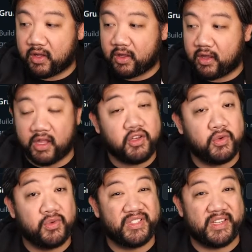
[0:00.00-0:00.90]
a
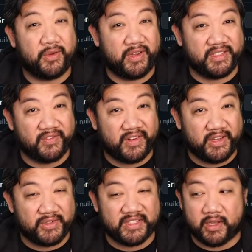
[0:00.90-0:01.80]
new series of
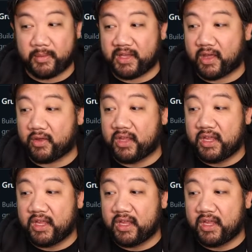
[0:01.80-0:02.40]
videos is coming out.